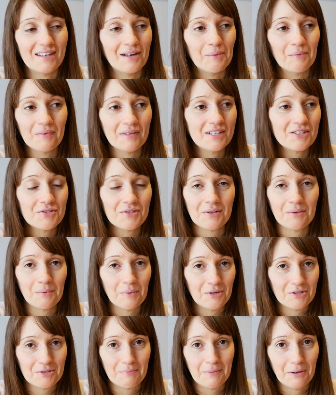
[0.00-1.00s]
I literally
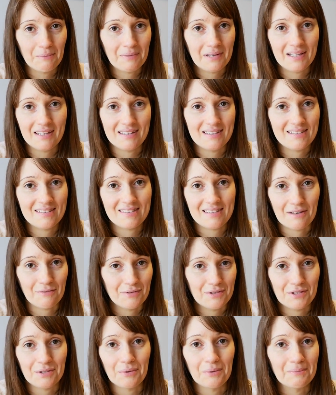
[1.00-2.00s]
watch Mel play this every
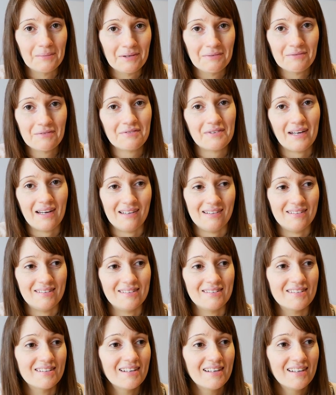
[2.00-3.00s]
single month,
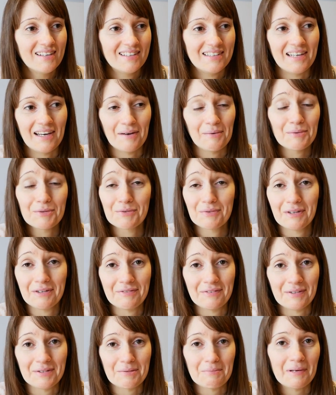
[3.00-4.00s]
and yeah, it was really
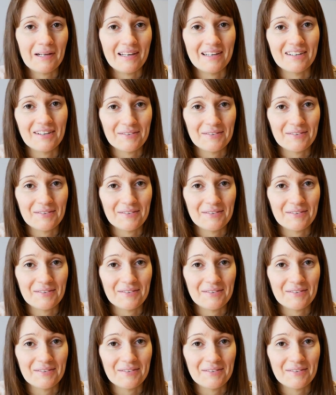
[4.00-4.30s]
fun to play.